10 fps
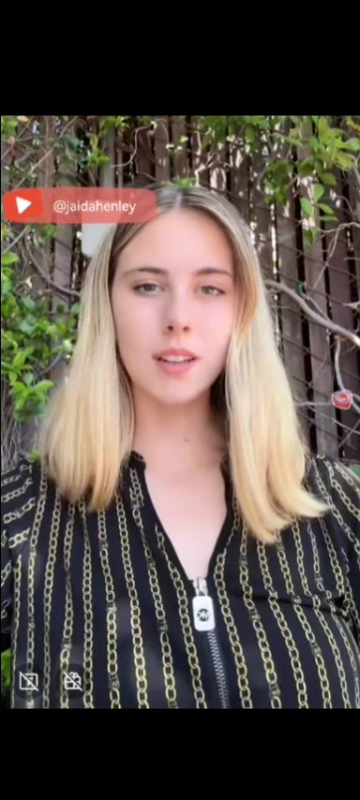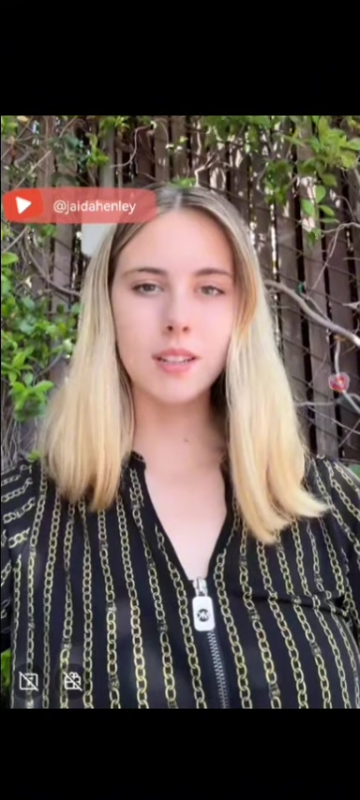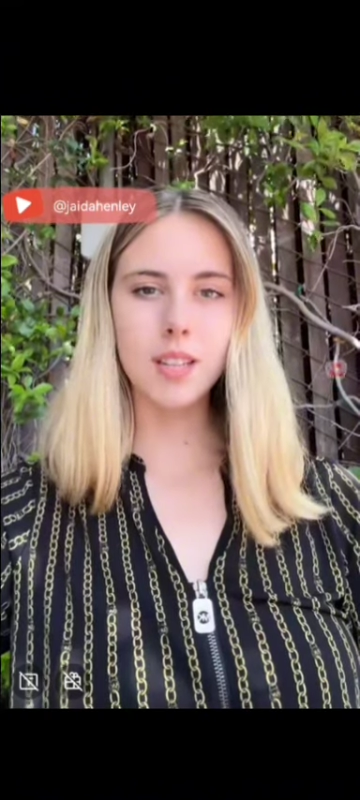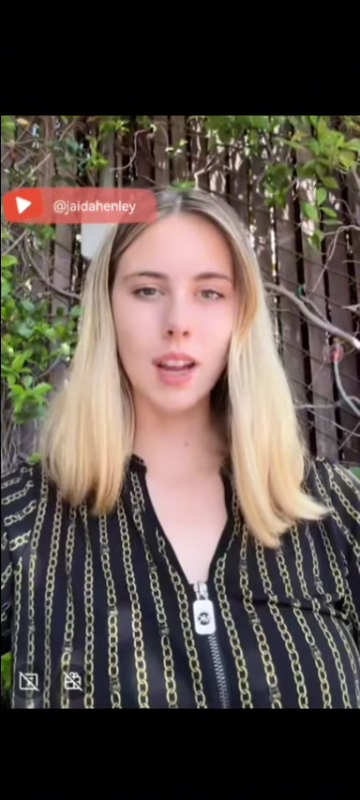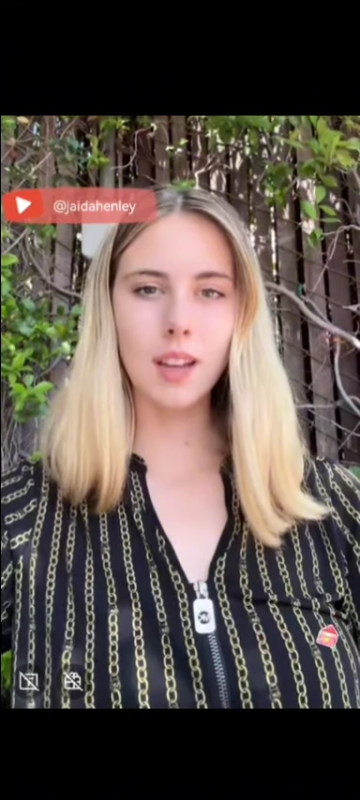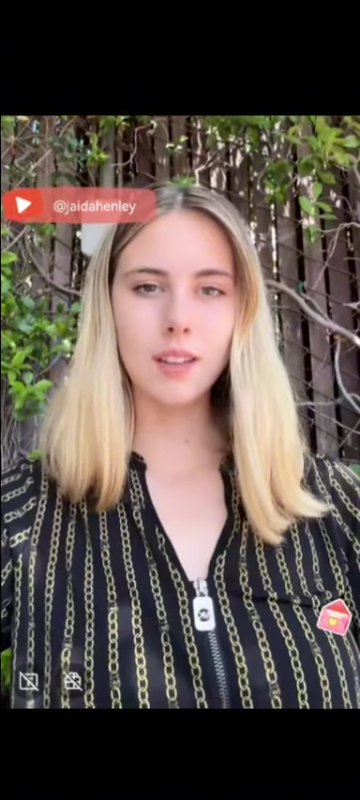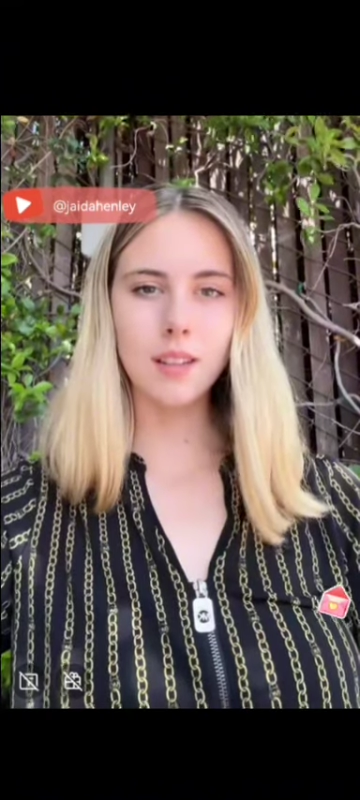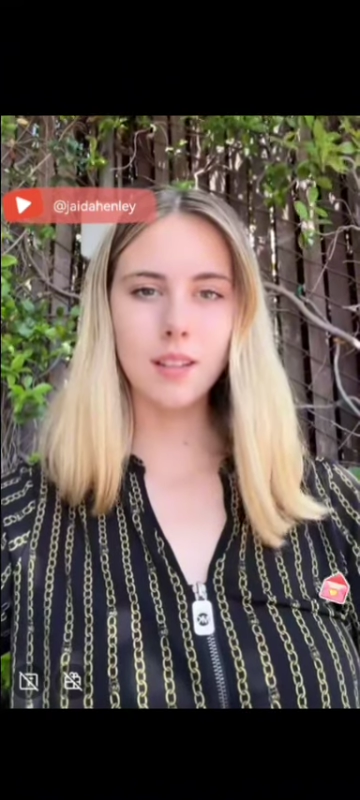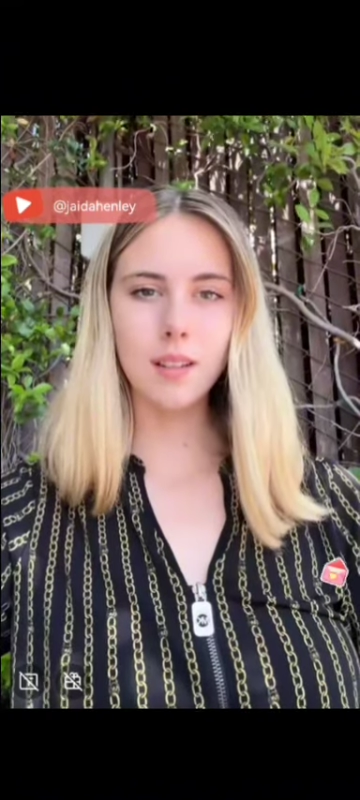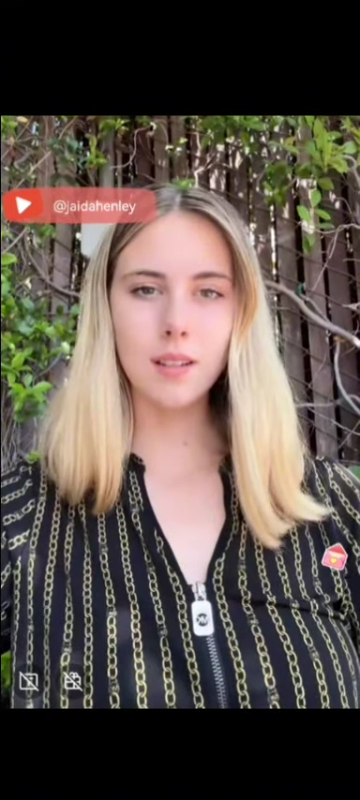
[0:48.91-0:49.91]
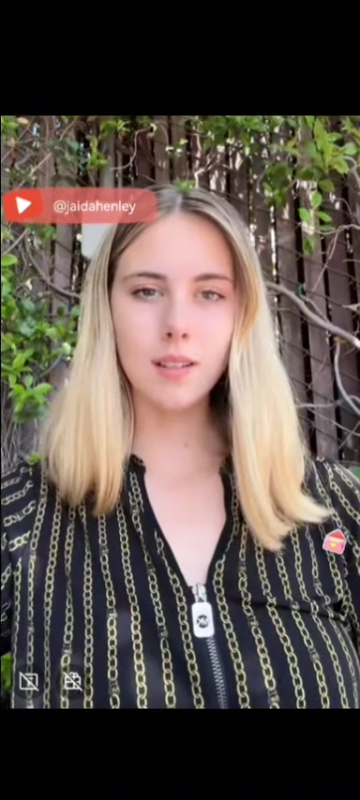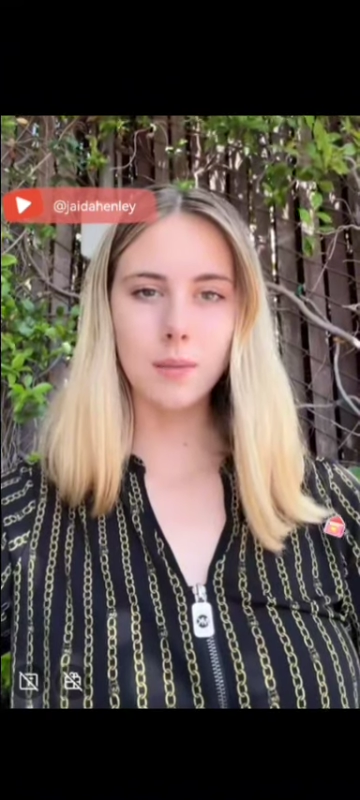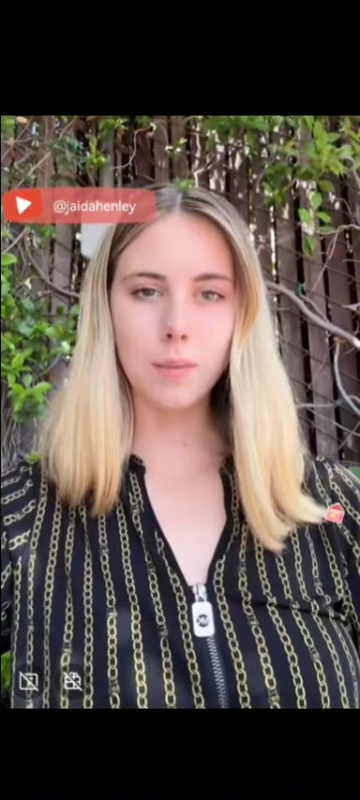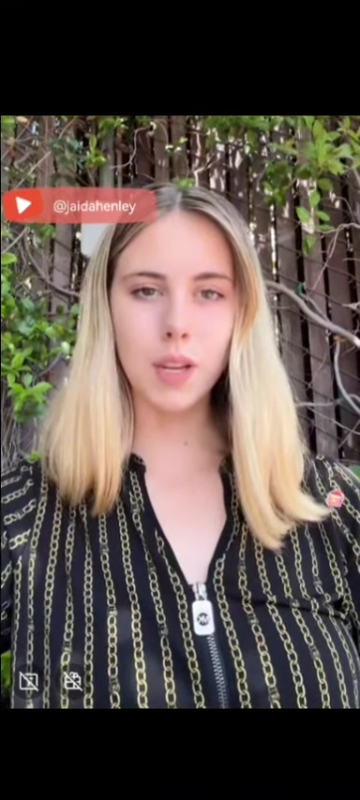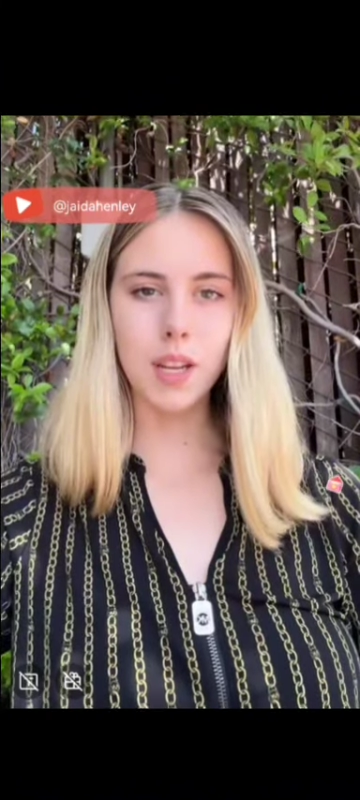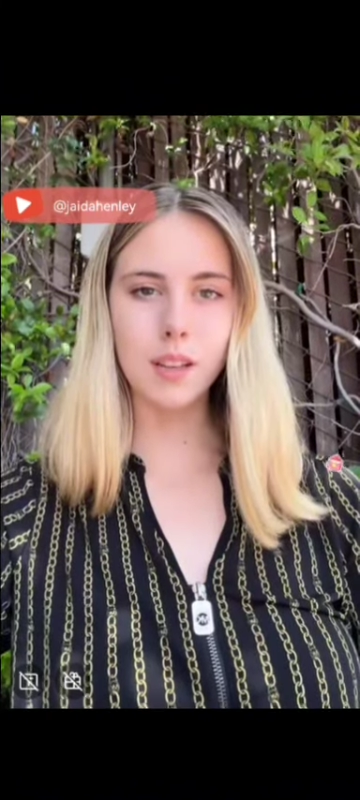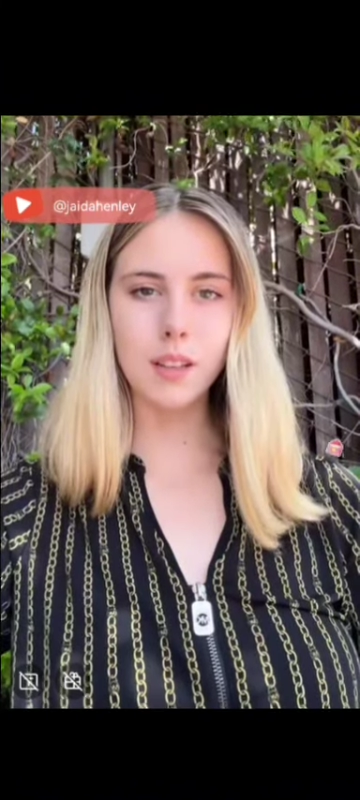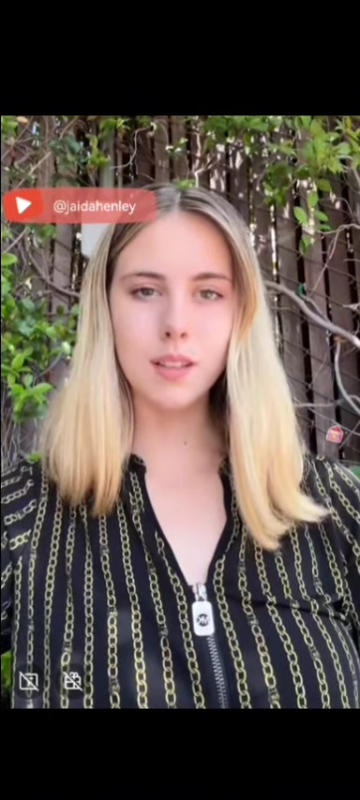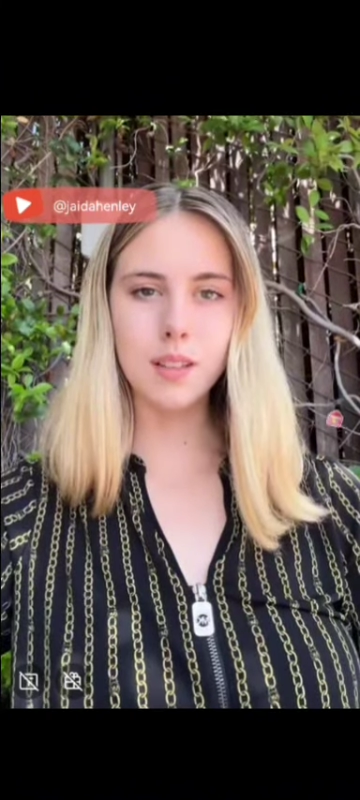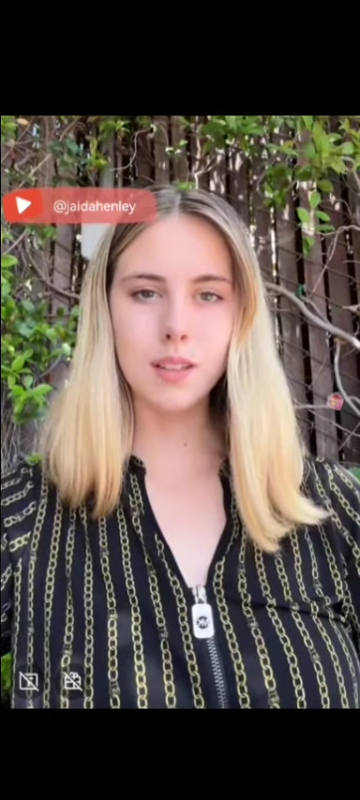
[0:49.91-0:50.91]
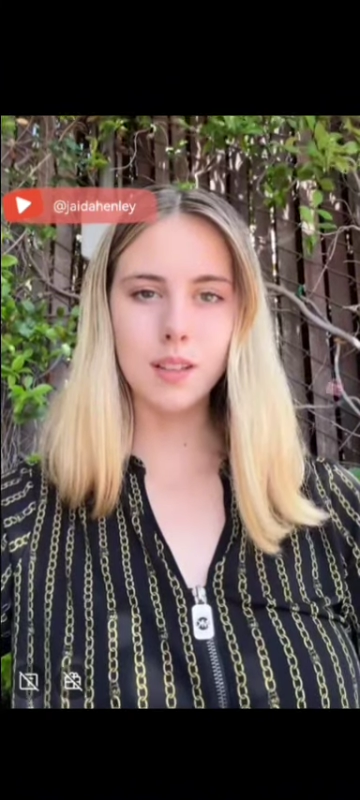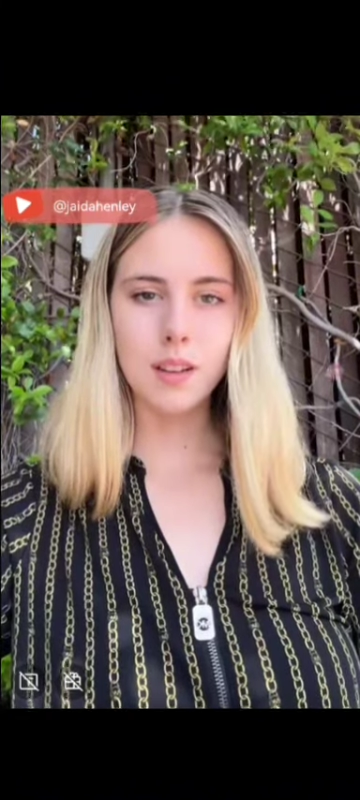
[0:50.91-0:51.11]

10 beans